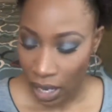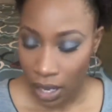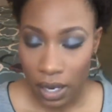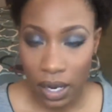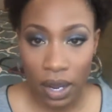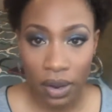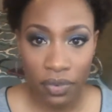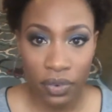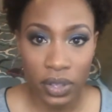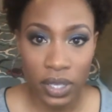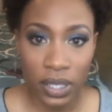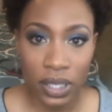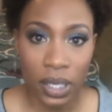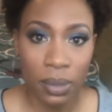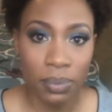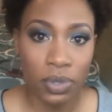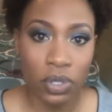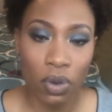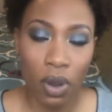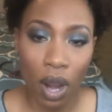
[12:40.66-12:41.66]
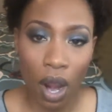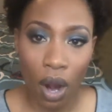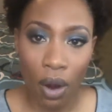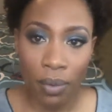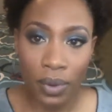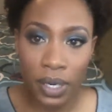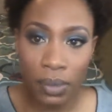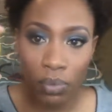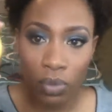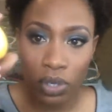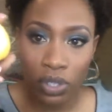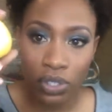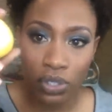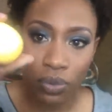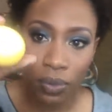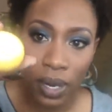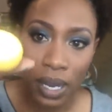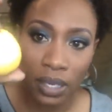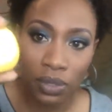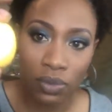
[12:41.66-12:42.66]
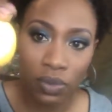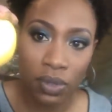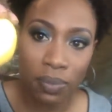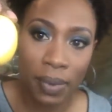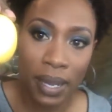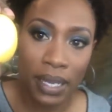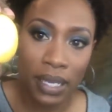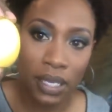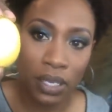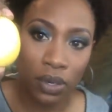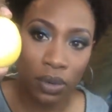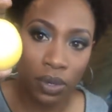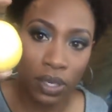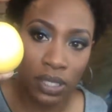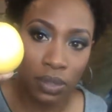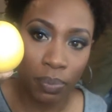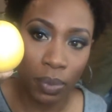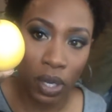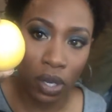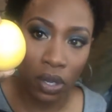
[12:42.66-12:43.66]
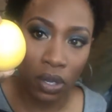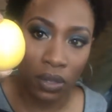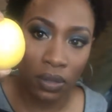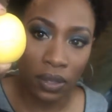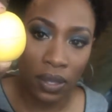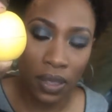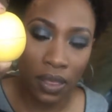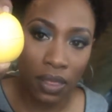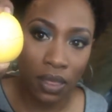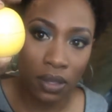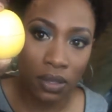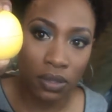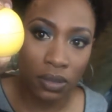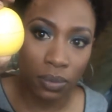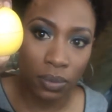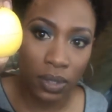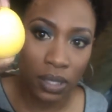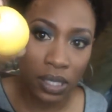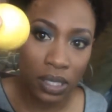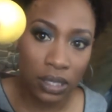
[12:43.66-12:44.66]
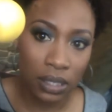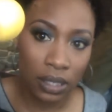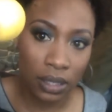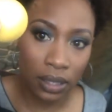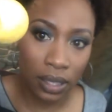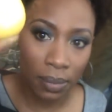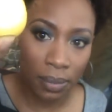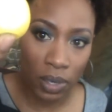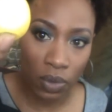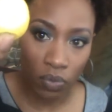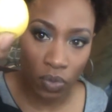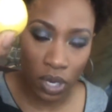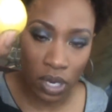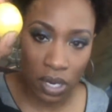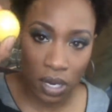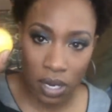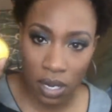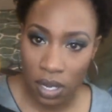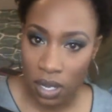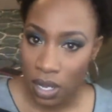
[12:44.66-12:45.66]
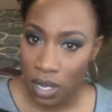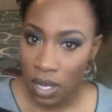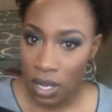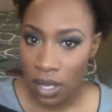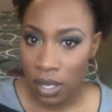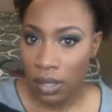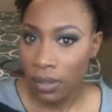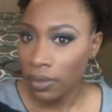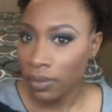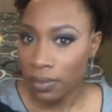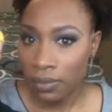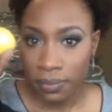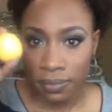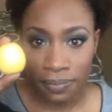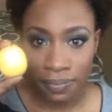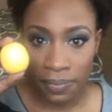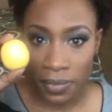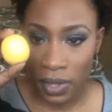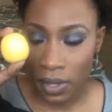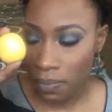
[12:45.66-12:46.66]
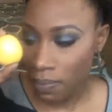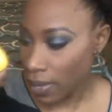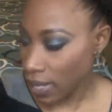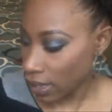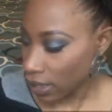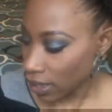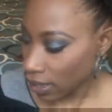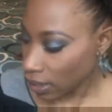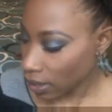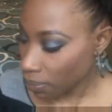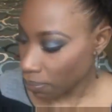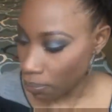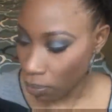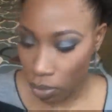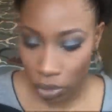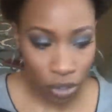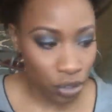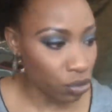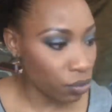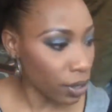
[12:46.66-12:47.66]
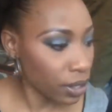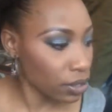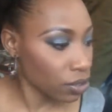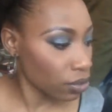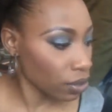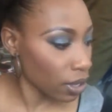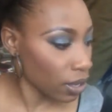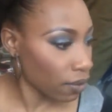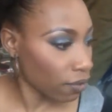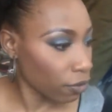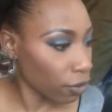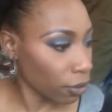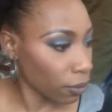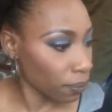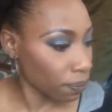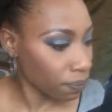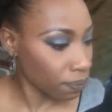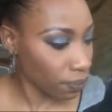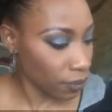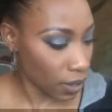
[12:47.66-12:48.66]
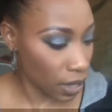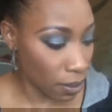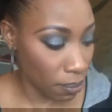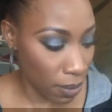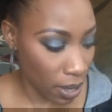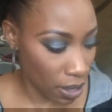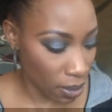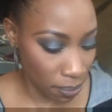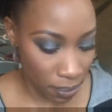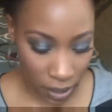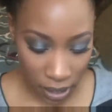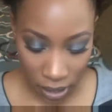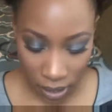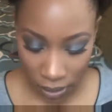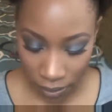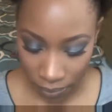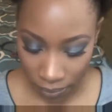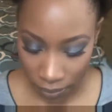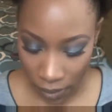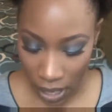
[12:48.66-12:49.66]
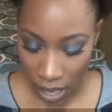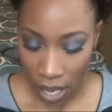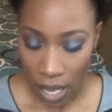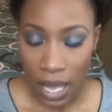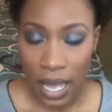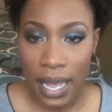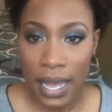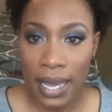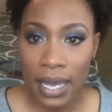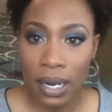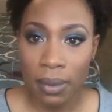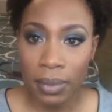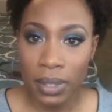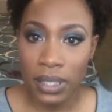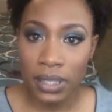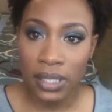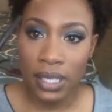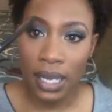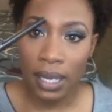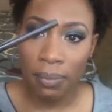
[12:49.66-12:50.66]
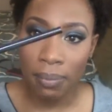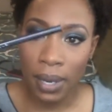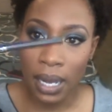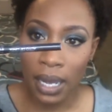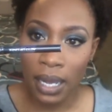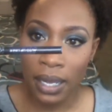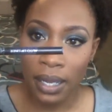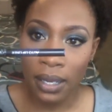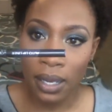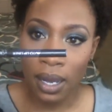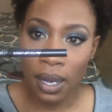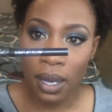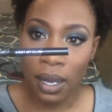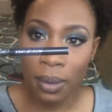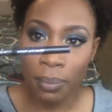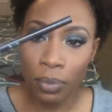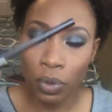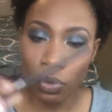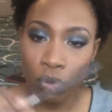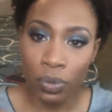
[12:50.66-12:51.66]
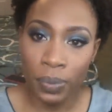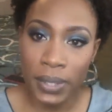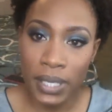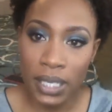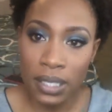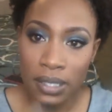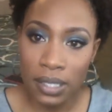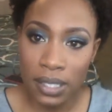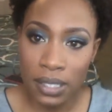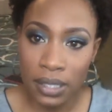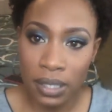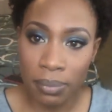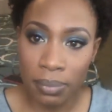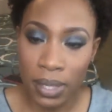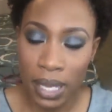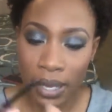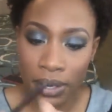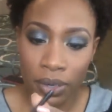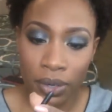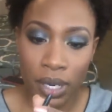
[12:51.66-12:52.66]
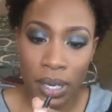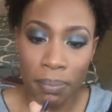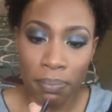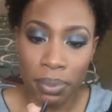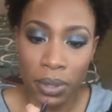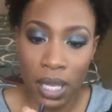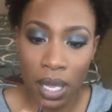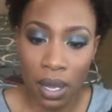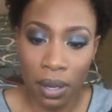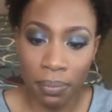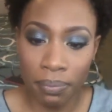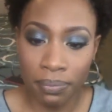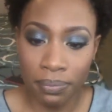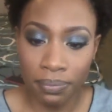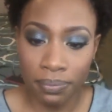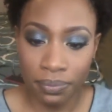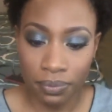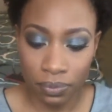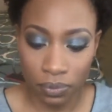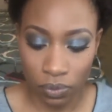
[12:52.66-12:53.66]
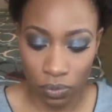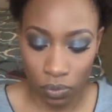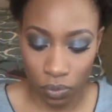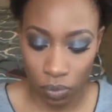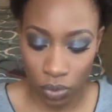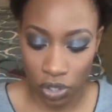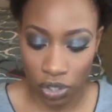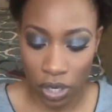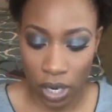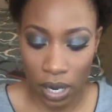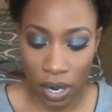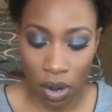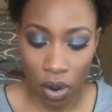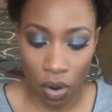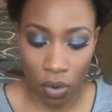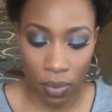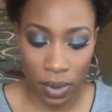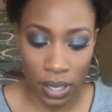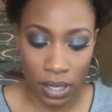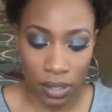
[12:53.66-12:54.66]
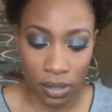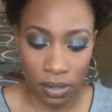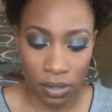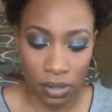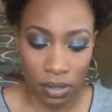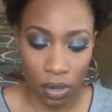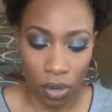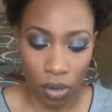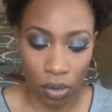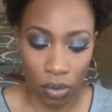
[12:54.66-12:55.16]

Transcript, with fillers: Now for the lips. So I already moisturized with my EOS ball, and this one is the lemon one. The best lip moisturizer ever, in my opinion. And I'm going to take my Ruby Kisses lip liner in Plum, which I always